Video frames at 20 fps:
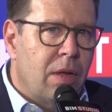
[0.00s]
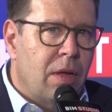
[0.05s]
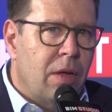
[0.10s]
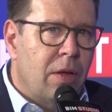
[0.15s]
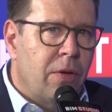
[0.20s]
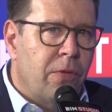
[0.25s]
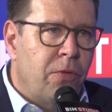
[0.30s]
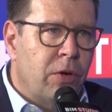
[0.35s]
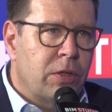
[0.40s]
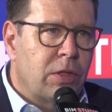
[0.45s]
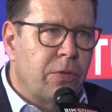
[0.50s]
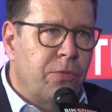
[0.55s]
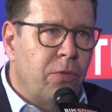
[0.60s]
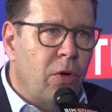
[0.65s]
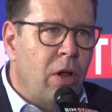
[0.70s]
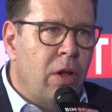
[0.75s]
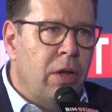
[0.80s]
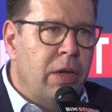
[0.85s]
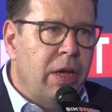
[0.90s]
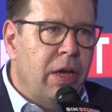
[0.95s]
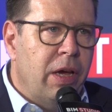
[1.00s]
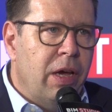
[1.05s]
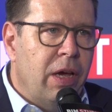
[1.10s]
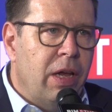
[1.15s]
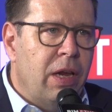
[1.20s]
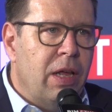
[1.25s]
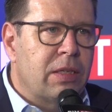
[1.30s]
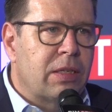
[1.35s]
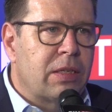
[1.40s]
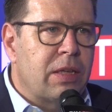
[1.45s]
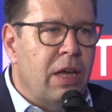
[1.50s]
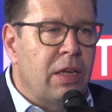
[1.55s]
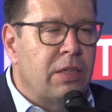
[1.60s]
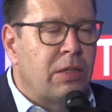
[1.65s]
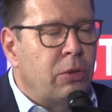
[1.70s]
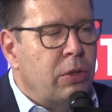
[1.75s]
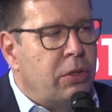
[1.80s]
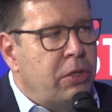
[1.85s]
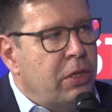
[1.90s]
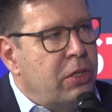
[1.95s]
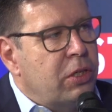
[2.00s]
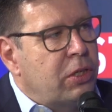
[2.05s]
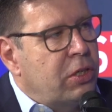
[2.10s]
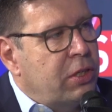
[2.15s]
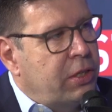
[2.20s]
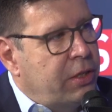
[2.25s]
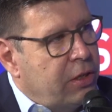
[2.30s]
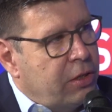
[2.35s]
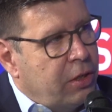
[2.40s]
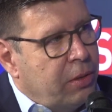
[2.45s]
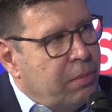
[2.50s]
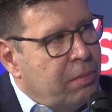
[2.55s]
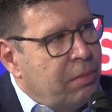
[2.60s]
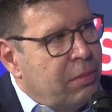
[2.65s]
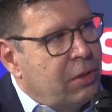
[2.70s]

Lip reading: first of all, it is a strategic decision.